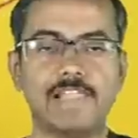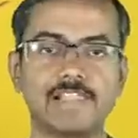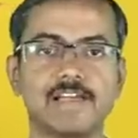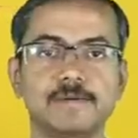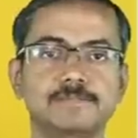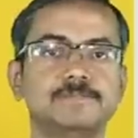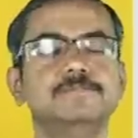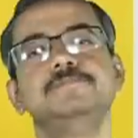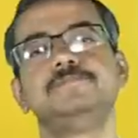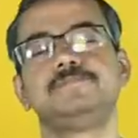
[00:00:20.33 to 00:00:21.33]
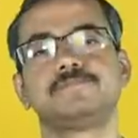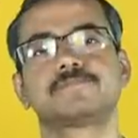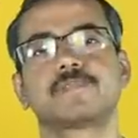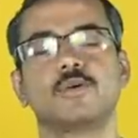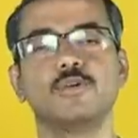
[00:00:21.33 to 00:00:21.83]
welcome,
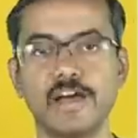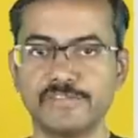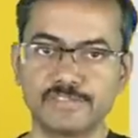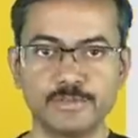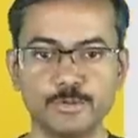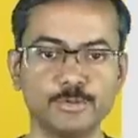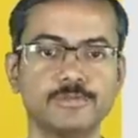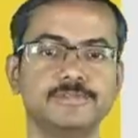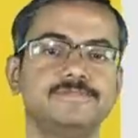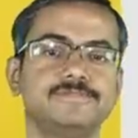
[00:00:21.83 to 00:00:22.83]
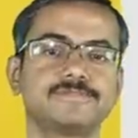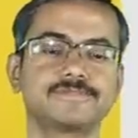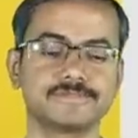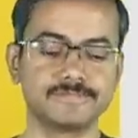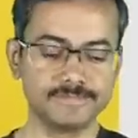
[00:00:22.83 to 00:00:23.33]
good afternoon.
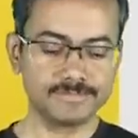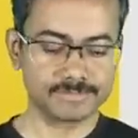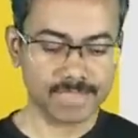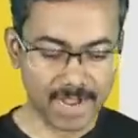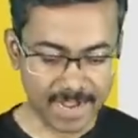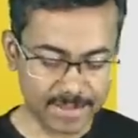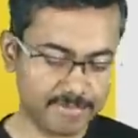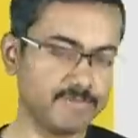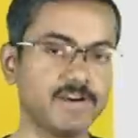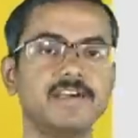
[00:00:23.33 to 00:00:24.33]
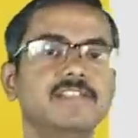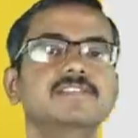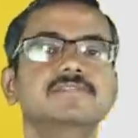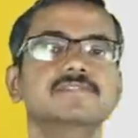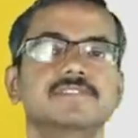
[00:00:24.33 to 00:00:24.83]
Hi everyone.